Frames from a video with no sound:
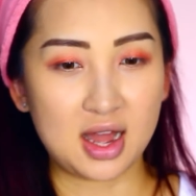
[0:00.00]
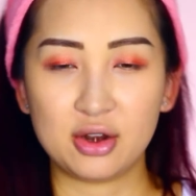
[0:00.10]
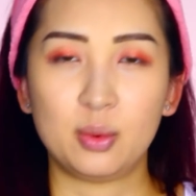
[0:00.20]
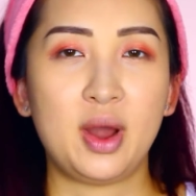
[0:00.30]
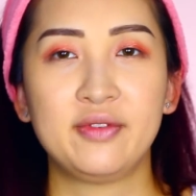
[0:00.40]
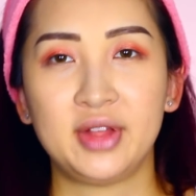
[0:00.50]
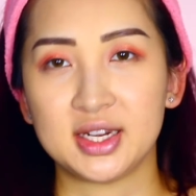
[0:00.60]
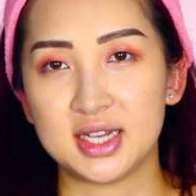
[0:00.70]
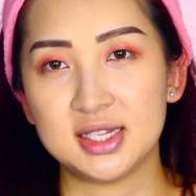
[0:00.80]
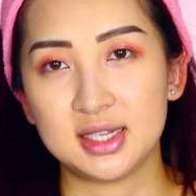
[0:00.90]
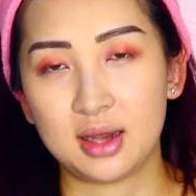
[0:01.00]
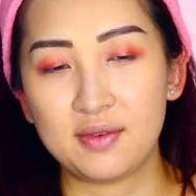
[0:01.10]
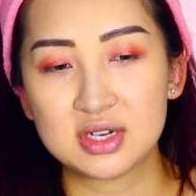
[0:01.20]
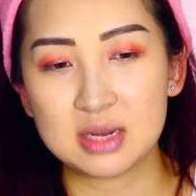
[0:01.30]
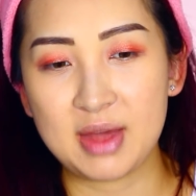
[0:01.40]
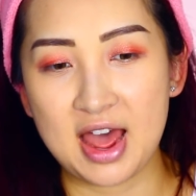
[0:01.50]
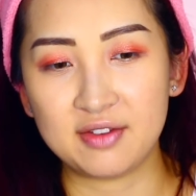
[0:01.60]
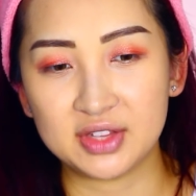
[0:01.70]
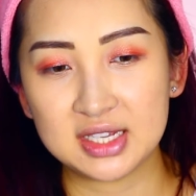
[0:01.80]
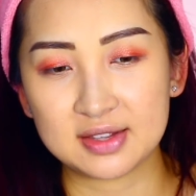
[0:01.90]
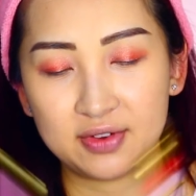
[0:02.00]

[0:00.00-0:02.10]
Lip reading: I don't know why I feel like dancing. Every time I have these,